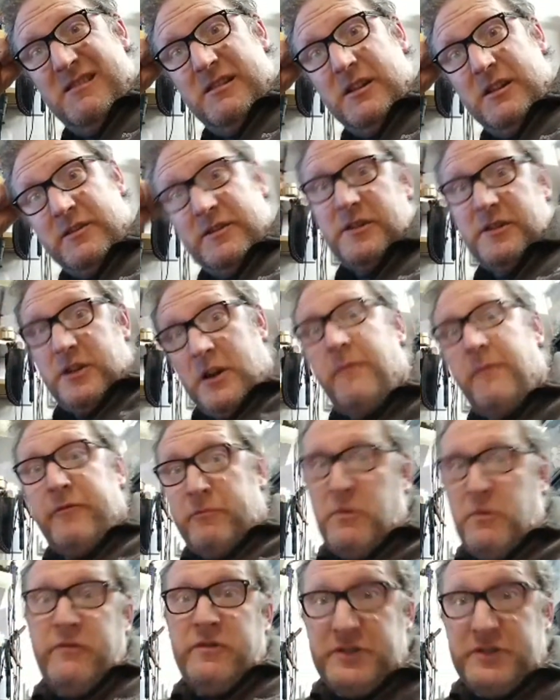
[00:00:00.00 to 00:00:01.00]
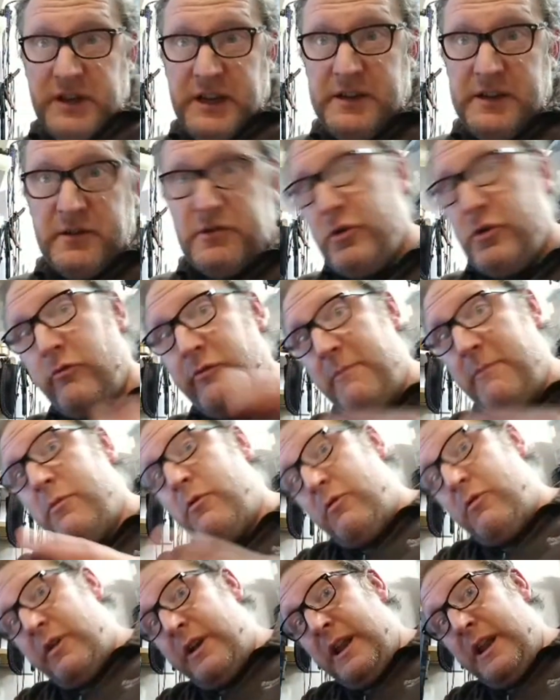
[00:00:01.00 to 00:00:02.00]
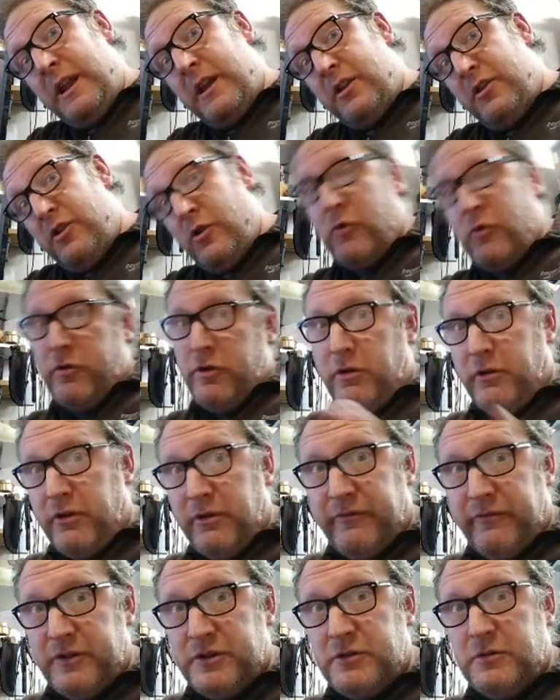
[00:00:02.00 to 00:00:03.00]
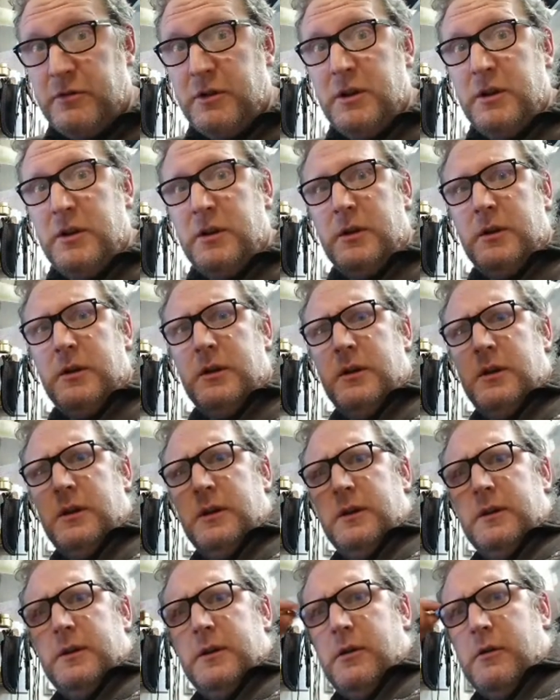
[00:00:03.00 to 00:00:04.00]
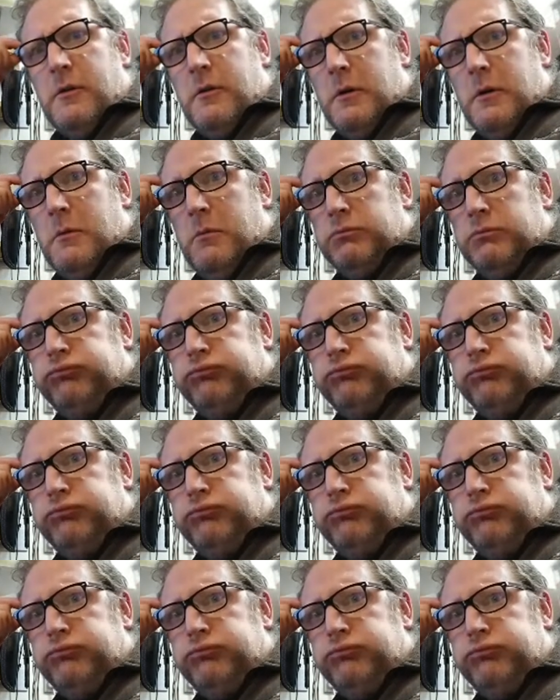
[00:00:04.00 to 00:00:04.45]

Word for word: because it's come from overseas and you're importing it and you're not an official. Oh.